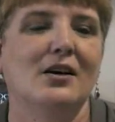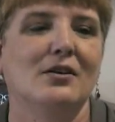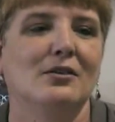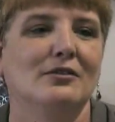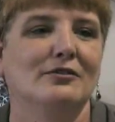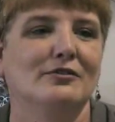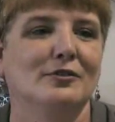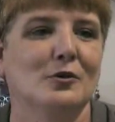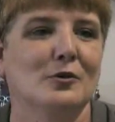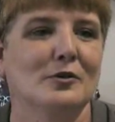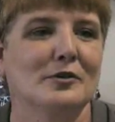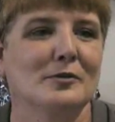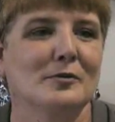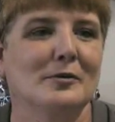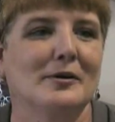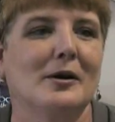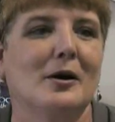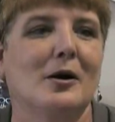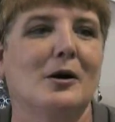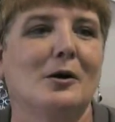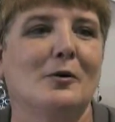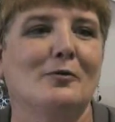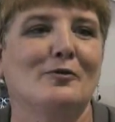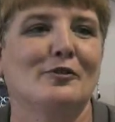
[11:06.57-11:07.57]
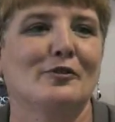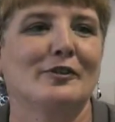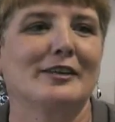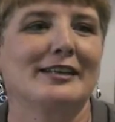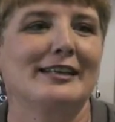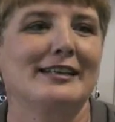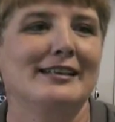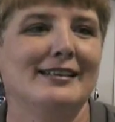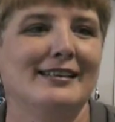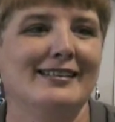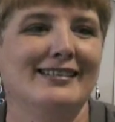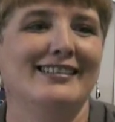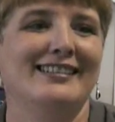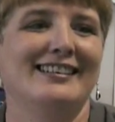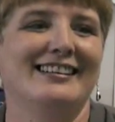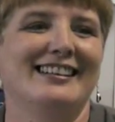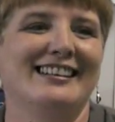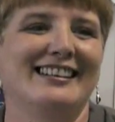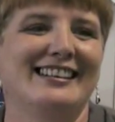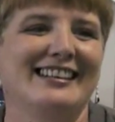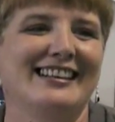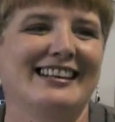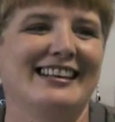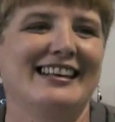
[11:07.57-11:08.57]
Oh, of course we all overeat.
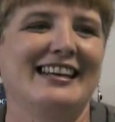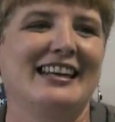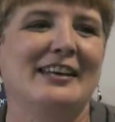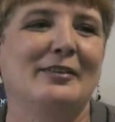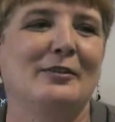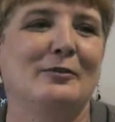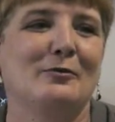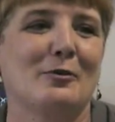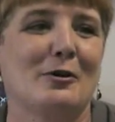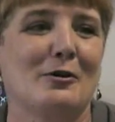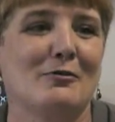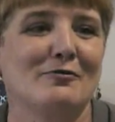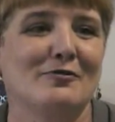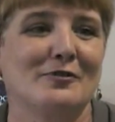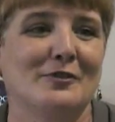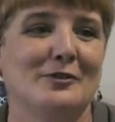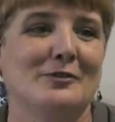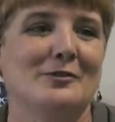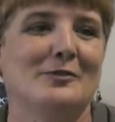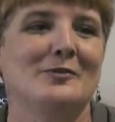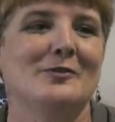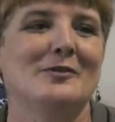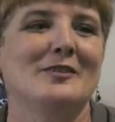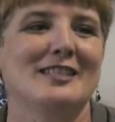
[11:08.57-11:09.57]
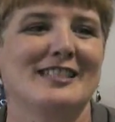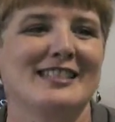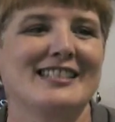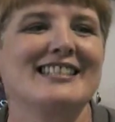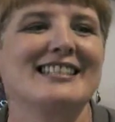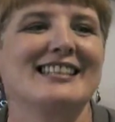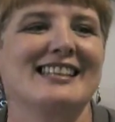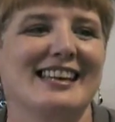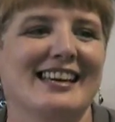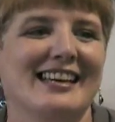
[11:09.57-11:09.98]
Eat the wrong foods.